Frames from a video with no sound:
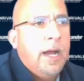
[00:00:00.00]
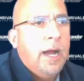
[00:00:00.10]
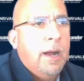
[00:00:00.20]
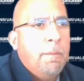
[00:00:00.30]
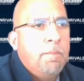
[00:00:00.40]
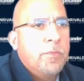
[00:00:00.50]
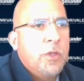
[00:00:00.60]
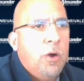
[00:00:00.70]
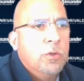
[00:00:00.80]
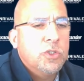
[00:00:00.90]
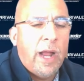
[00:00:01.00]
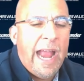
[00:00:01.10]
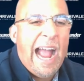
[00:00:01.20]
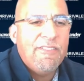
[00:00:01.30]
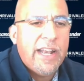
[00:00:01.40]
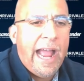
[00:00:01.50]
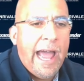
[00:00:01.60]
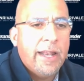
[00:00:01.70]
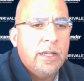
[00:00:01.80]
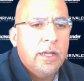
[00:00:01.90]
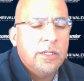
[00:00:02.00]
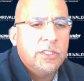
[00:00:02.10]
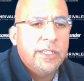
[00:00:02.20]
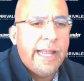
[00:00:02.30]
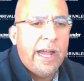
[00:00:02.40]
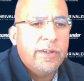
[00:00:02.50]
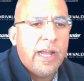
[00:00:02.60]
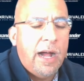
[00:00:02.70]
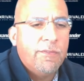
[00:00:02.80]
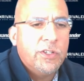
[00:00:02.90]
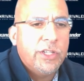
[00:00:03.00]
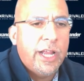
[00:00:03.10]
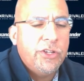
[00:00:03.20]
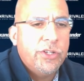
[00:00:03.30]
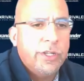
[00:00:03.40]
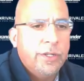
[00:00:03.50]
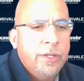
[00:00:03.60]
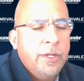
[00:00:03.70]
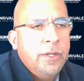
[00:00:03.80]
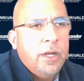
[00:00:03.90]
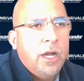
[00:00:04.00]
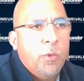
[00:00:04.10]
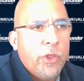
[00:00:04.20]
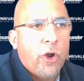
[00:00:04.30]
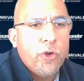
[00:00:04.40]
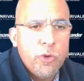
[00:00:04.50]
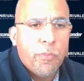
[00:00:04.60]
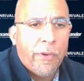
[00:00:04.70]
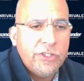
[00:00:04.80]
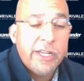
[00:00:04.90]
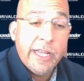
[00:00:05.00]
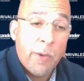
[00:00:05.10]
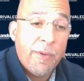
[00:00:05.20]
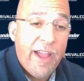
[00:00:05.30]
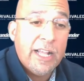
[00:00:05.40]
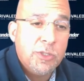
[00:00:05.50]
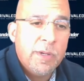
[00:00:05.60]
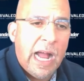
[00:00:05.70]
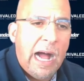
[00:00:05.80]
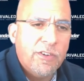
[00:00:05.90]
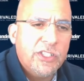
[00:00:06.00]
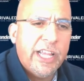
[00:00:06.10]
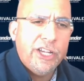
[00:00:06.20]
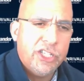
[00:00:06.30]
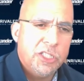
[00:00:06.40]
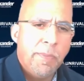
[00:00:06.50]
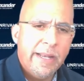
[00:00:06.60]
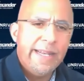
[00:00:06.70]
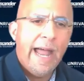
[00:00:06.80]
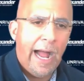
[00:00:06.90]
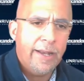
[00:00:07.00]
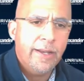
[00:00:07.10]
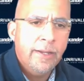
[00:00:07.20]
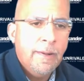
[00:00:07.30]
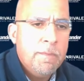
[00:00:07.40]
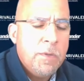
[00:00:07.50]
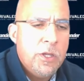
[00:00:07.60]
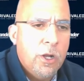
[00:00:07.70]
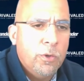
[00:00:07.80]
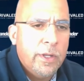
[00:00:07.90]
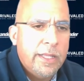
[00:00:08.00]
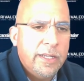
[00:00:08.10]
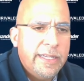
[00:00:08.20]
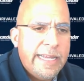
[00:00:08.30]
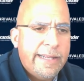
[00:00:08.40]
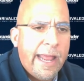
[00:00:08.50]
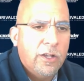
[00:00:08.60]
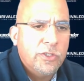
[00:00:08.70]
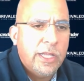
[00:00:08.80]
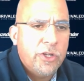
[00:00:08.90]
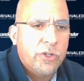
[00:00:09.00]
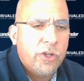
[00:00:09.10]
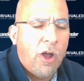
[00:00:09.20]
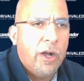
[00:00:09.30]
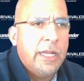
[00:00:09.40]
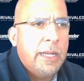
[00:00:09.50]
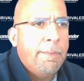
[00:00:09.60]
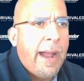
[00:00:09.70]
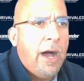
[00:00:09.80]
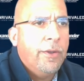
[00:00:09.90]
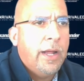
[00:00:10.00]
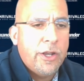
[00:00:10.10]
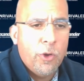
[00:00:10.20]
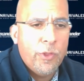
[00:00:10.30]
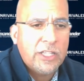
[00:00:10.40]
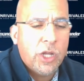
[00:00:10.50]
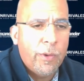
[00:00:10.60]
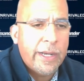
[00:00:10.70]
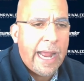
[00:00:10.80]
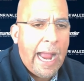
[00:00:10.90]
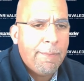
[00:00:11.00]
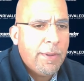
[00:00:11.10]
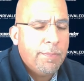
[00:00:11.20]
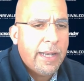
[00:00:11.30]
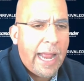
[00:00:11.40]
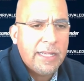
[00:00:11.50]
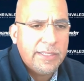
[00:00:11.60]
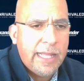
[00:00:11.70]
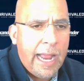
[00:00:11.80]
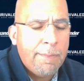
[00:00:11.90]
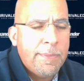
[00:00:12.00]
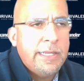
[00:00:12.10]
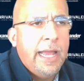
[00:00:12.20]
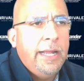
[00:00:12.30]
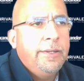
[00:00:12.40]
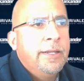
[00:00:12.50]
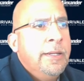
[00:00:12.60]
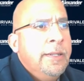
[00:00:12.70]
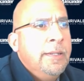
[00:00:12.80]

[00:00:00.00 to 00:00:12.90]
So I haven't had a sit down conversation with our new president yet. We've had some conversations, but not, you know, in the details that you're talking about. I know that's going to happen, but has not happened yet.